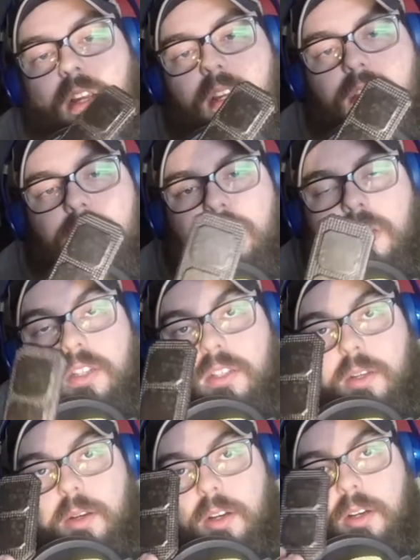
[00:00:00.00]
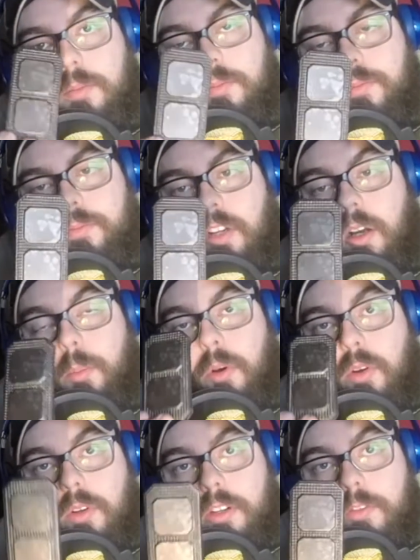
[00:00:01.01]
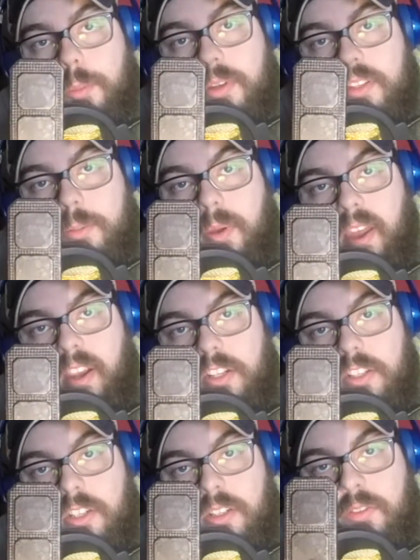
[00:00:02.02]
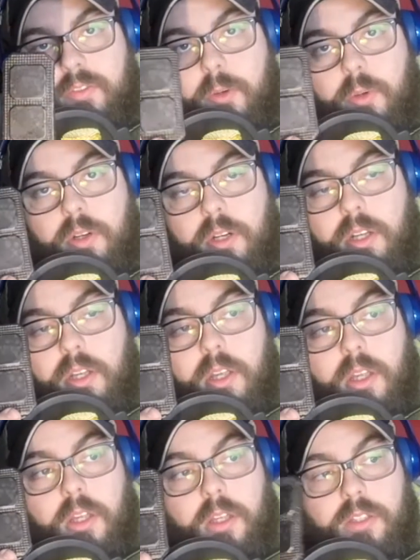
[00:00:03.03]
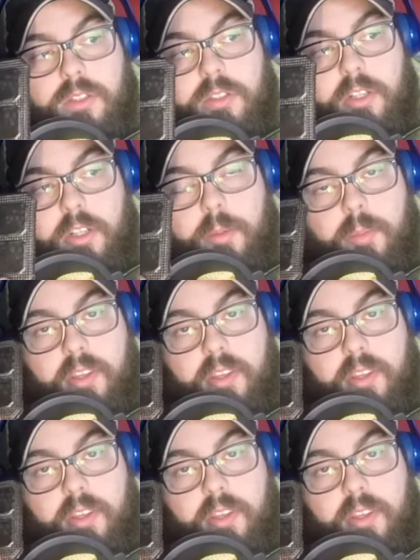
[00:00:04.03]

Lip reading: is just a mold of a piece of packaging for some